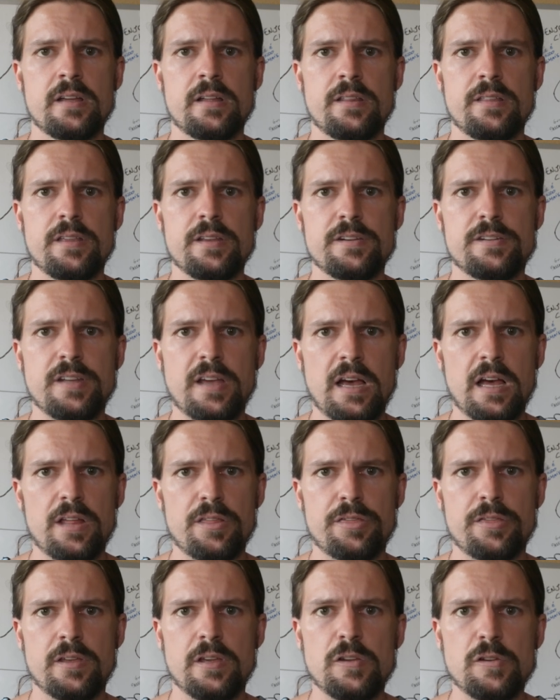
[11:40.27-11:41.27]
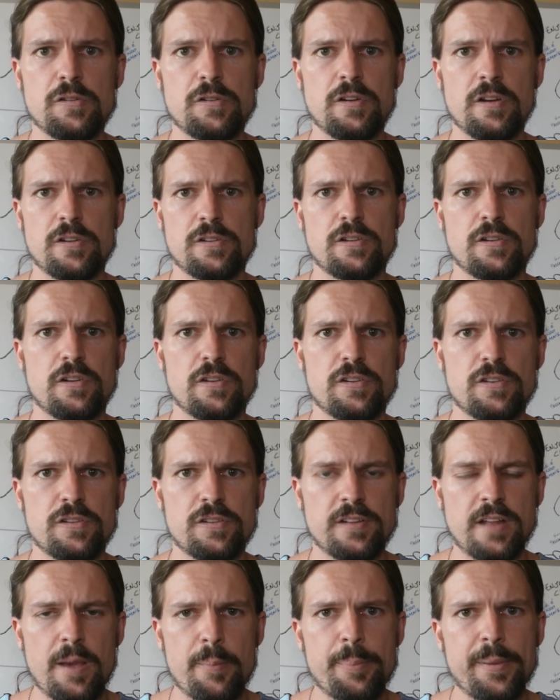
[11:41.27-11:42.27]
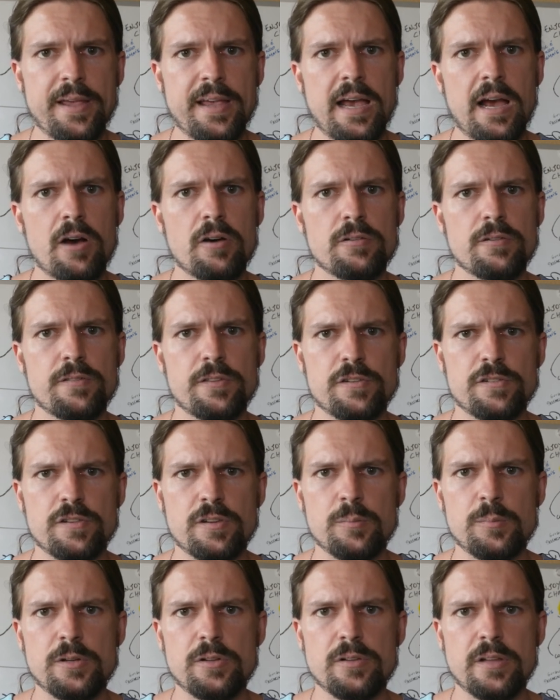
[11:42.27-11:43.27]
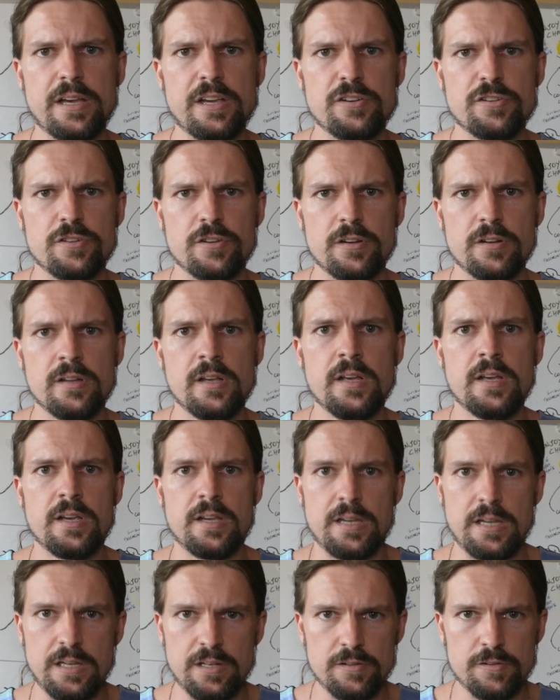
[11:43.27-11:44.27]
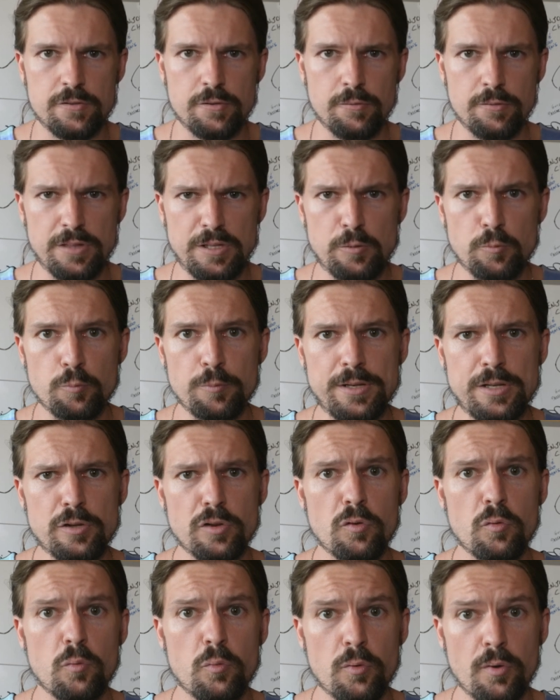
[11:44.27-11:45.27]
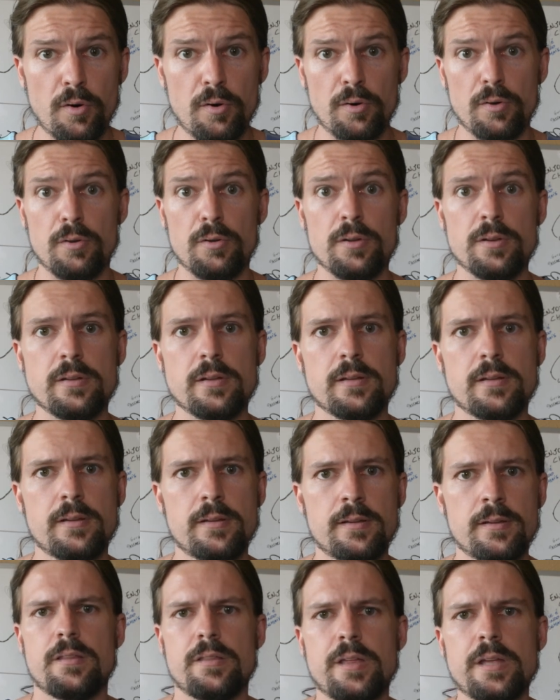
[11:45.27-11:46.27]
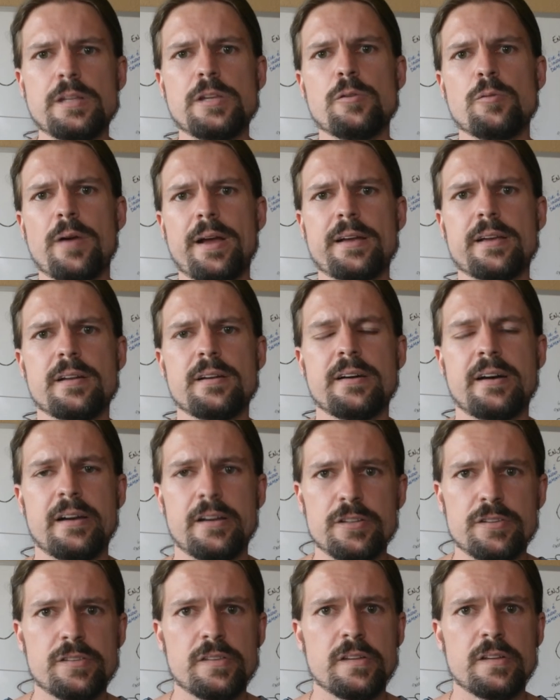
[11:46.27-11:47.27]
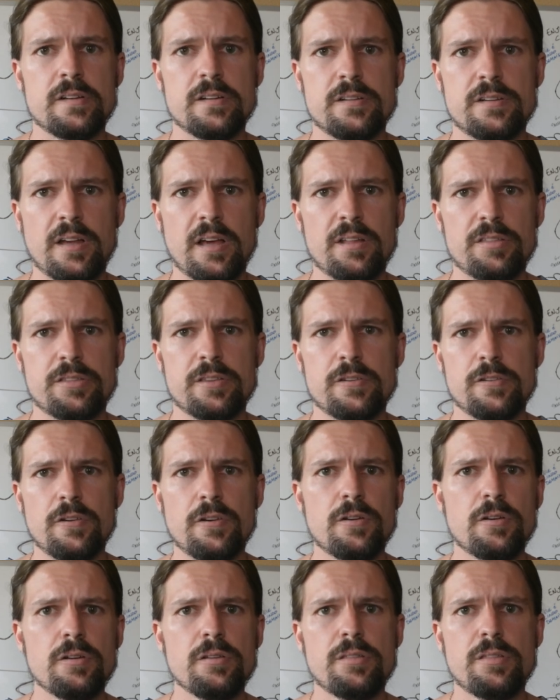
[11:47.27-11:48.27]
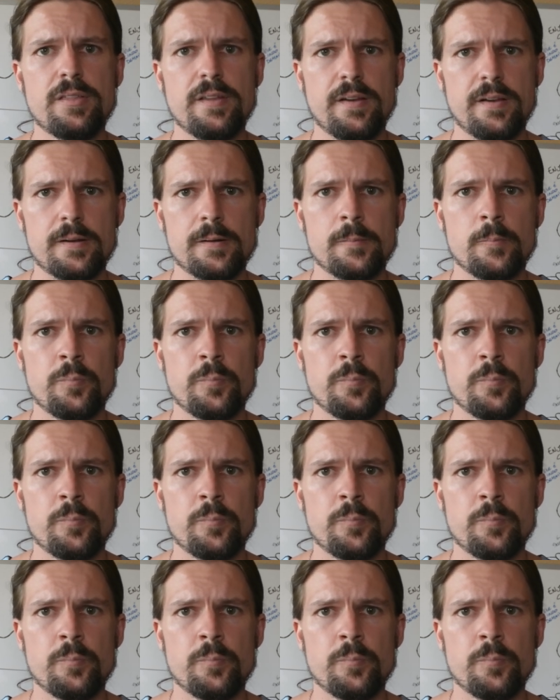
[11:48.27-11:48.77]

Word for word: that death is just stepping out of the simulation into the real world, then you recognize that death is a good thing.